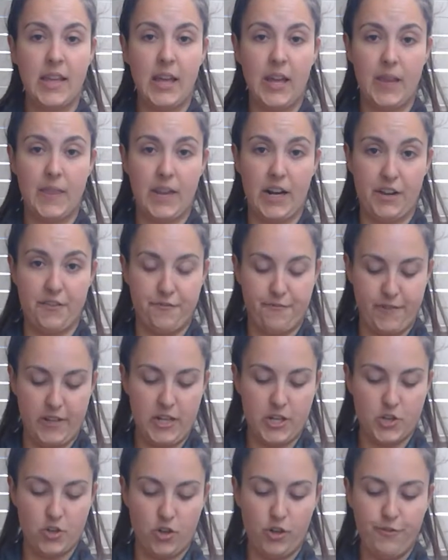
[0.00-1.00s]
and then I
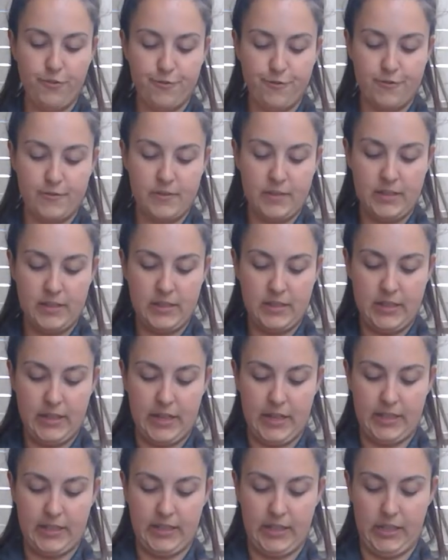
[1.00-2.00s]
finish off
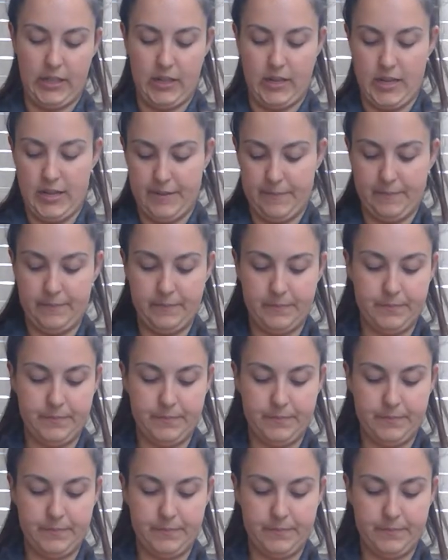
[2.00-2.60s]
a little higher.